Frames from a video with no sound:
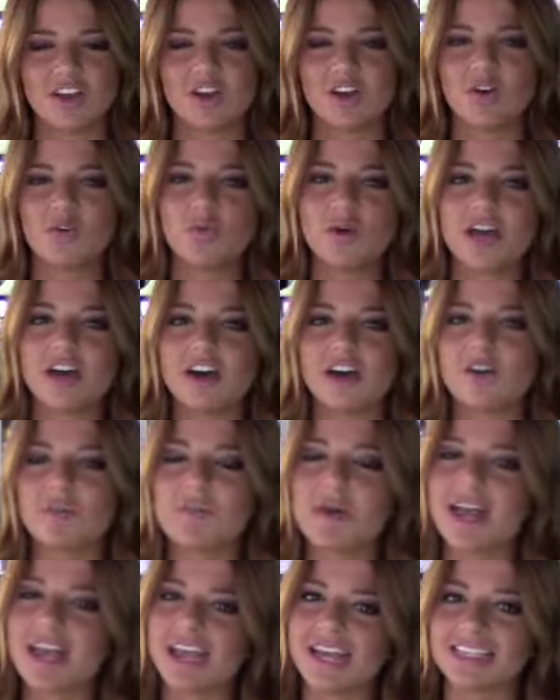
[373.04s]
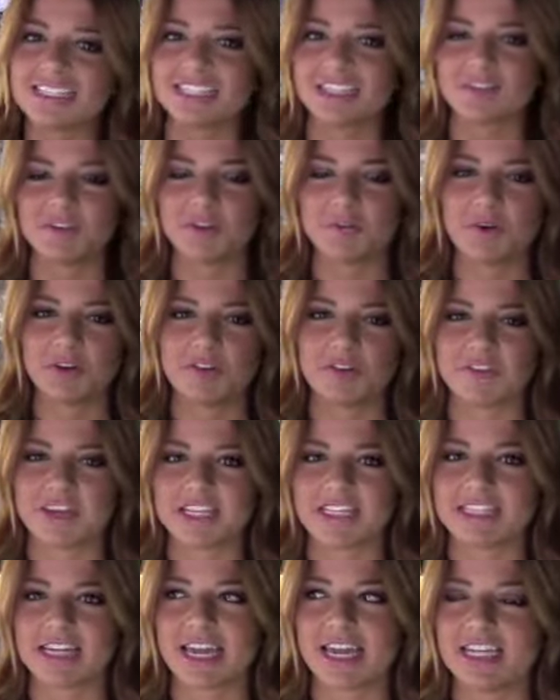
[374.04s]
is. Well, my idea of a perfect
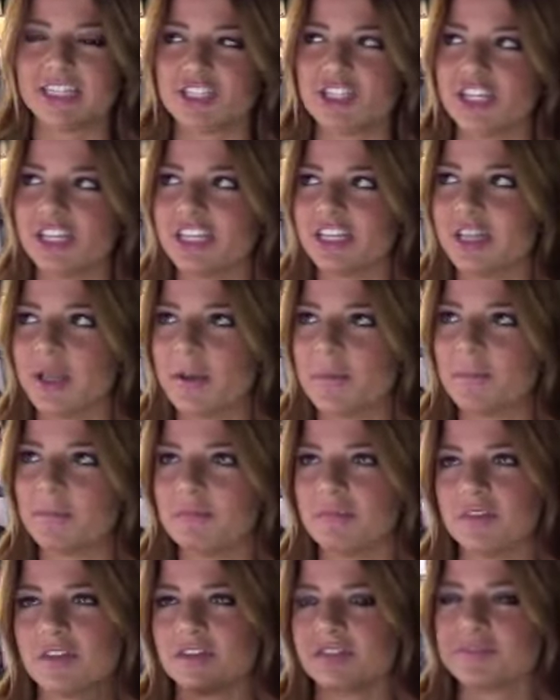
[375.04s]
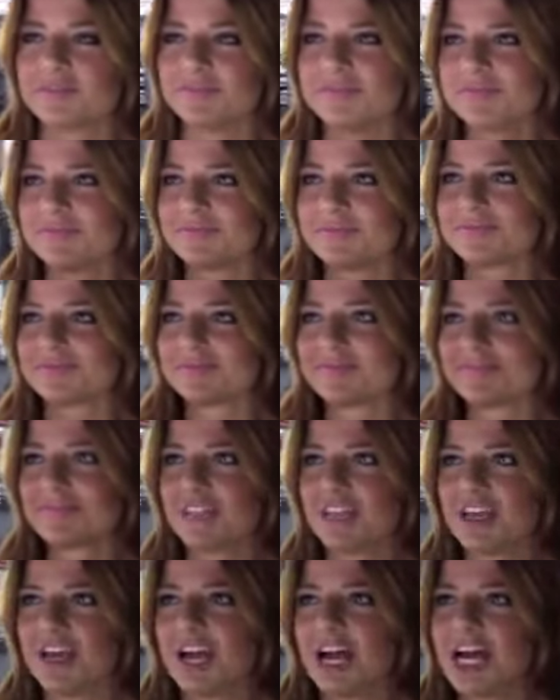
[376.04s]
vacation. You
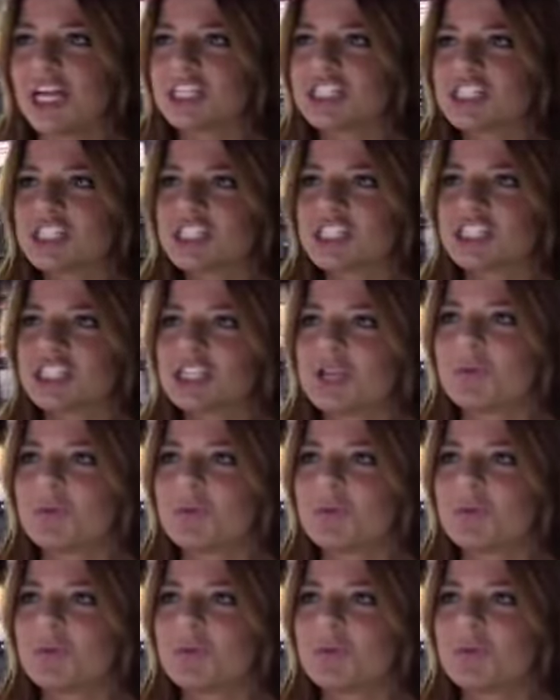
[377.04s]
want to try that again in English?